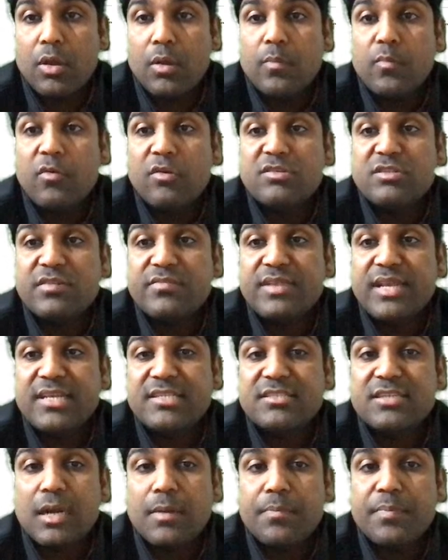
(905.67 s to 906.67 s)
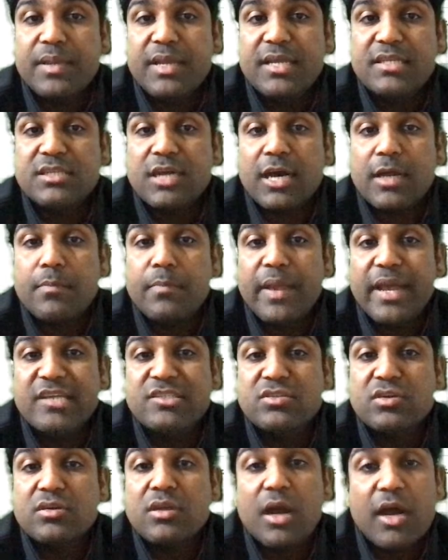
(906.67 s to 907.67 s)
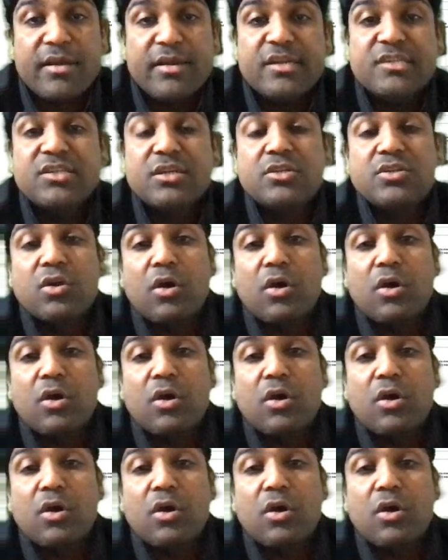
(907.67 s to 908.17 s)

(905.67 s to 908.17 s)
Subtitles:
Most of these companies are based on hundreds